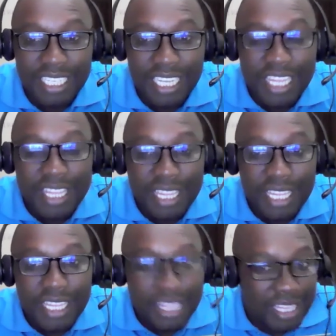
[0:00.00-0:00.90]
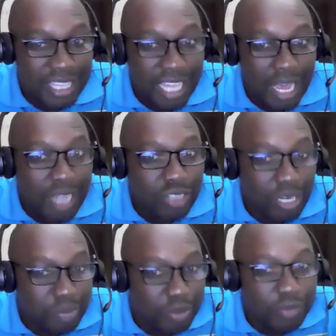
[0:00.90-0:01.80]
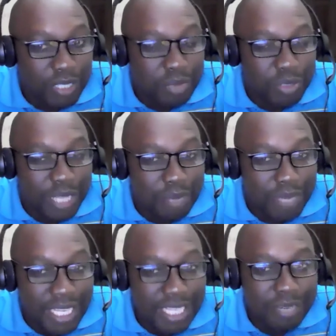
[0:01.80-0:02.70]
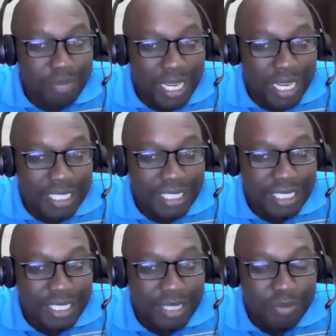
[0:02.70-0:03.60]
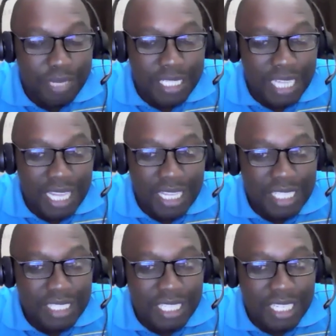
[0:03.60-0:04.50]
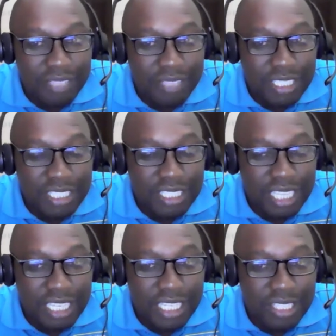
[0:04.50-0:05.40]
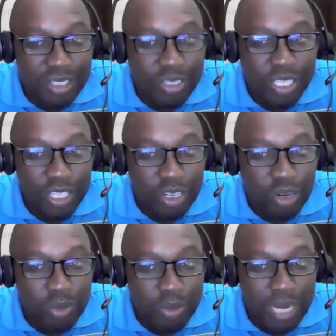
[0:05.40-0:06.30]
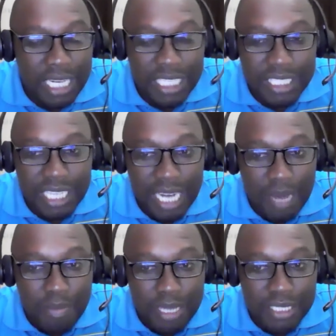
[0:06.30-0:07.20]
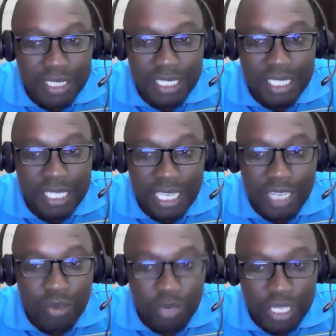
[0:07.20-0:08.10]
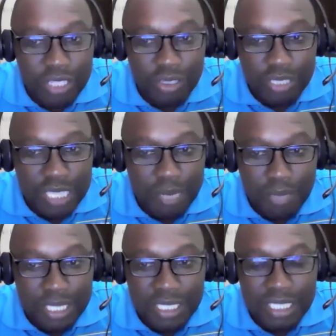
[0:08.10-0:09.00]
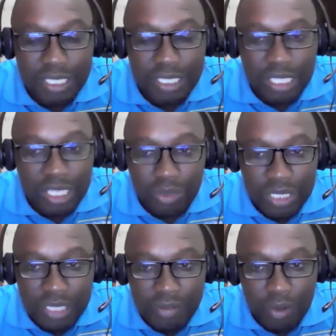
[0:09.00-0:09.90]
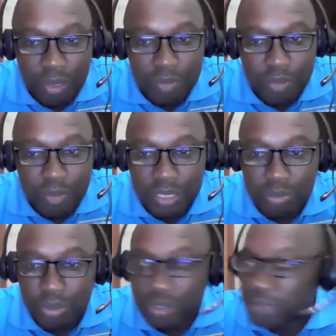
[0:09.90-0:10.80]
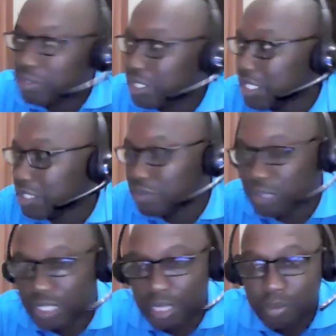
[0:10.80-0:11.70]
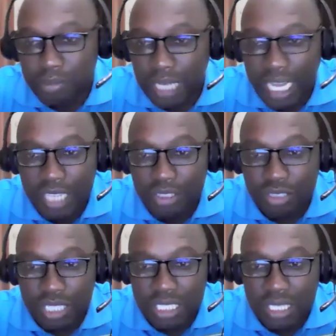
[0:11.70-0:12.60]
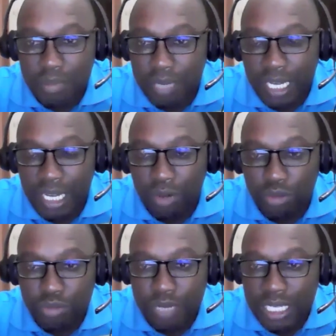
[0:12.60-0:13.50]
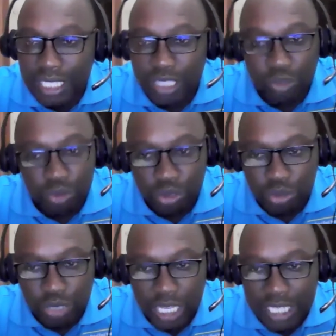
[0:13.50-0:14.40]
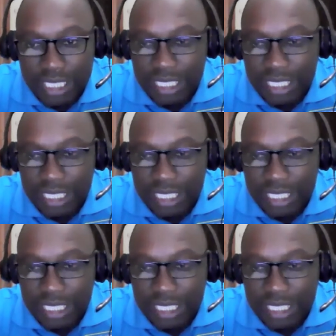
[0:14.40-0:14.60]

And they're actually profitable. They're making money. But others that have just decided, okay, all we want is the numbers. And we'll get those numbers in whichever way possible. If it is for some guy to dress up like a woman, they would do that.